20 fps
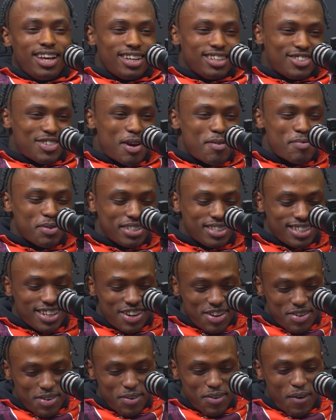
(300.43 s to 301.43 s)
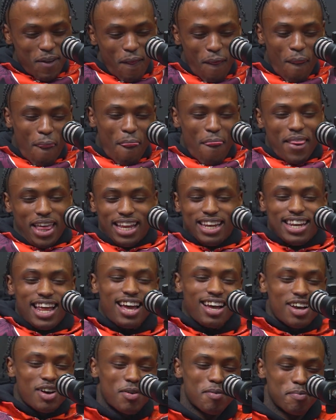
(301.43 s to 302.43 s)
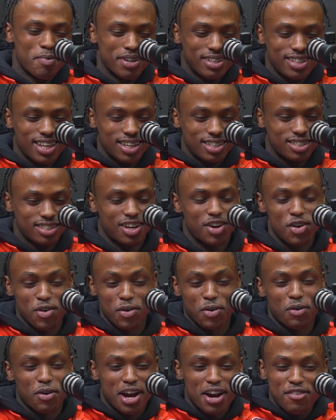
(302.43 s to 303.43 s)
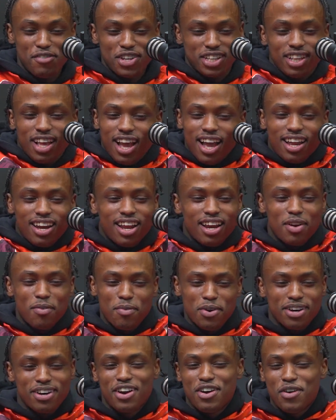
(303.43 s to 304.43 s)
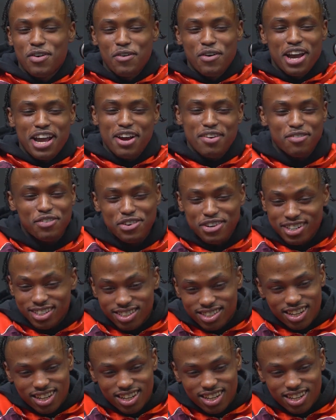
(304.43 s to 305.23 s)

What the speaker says: a nigga drop a song, they go put that song on everything that it went on ever in